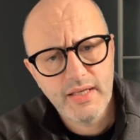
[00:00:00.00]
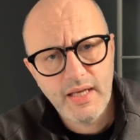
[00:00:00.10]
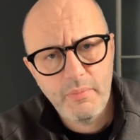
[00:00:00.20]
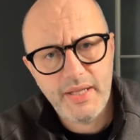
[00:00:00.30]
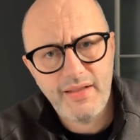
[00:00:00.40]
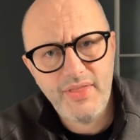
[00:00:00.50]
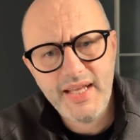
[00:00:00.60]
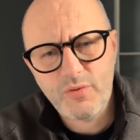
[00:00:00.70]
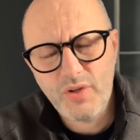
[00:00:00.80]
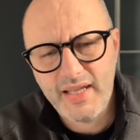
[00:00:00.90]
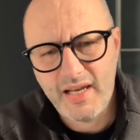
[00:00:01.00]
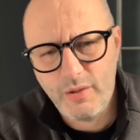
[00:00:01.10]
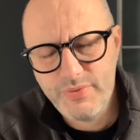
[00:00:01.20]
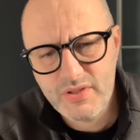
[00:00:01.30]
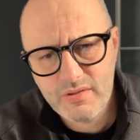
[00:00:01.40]
But I think it really
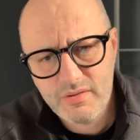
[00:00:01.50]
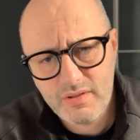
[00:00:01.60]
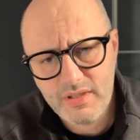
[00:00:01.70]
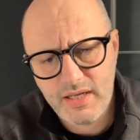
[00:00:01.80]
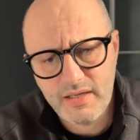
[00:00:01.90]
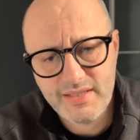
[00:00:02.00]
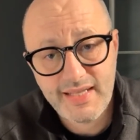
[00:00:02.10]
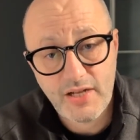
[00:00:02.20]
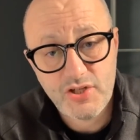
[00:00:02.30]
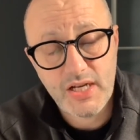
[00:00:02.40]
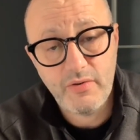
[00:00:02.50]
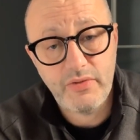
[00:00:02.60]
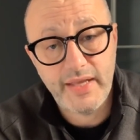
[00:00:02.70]
helps sketching everything